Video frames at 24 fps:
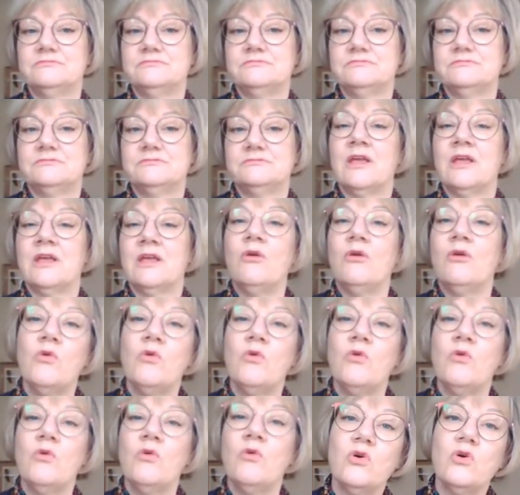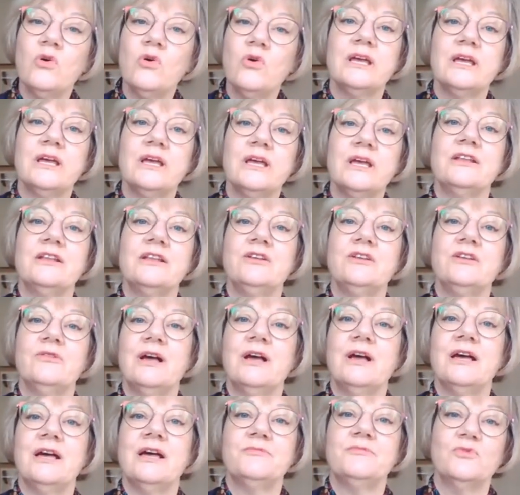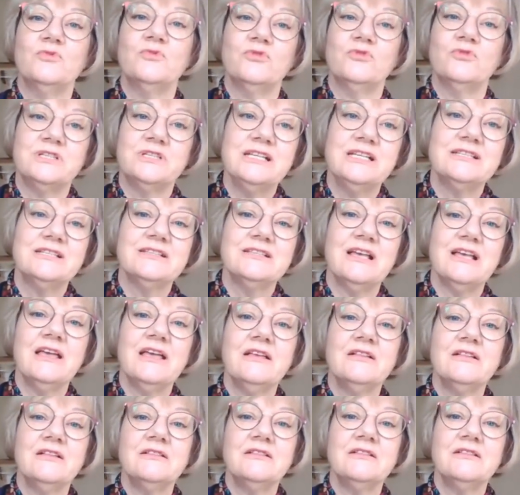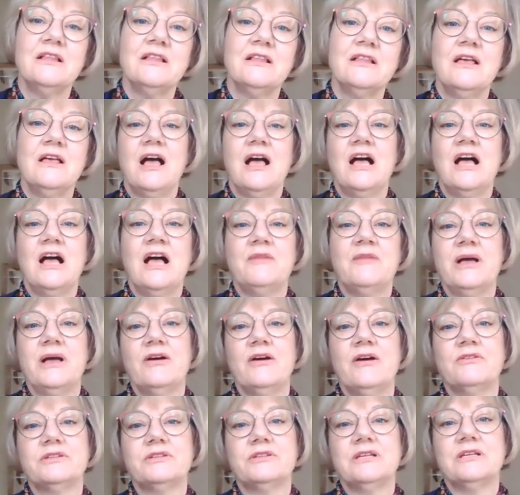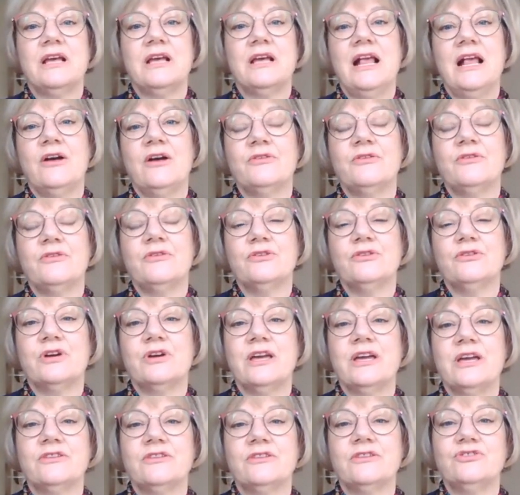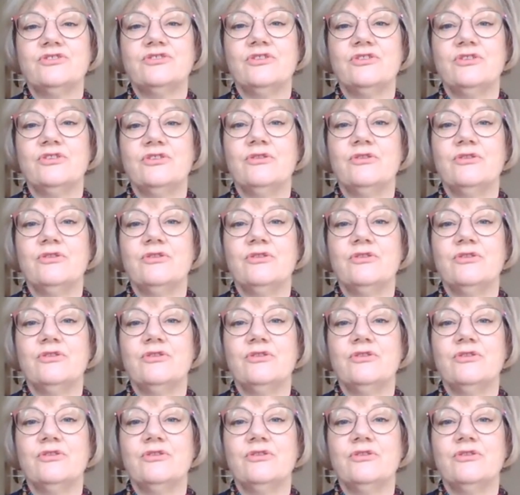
Or can you add more detail about how you're going to